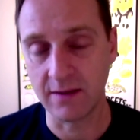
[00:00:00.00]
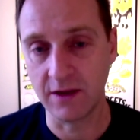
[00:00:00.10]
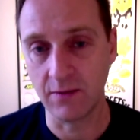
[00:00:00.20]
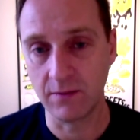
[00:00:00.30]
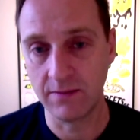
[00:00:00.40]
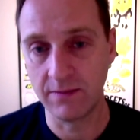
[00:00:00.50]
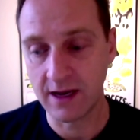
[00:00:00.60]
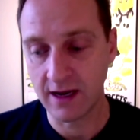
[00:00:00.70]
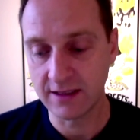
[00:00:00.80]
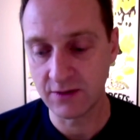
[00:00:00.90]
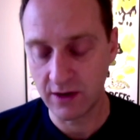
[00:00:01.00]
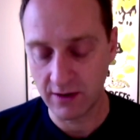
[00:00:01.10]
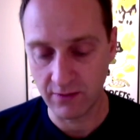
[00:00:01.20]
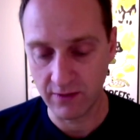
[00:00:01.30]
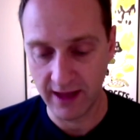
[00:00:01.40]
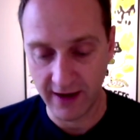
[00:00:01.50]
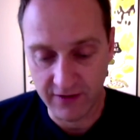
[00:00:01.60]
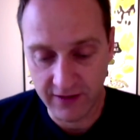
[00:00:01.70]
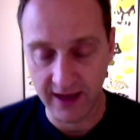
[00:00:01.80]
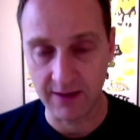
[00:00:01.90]
I mean, because we don't really have
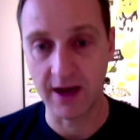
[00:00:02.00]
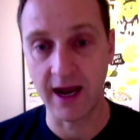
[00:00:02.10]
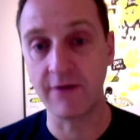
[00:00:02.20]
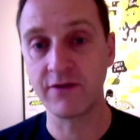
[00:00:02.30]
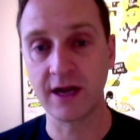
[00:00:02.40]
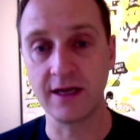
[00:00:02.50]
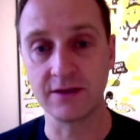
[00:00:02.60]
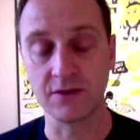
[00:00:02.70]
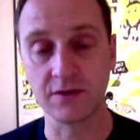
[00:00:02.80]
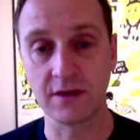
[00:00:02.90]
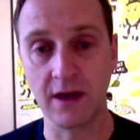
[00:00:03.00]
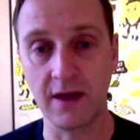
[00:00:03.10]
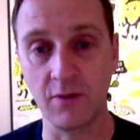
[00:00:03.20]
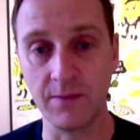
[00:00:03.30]
to think about advertisers and we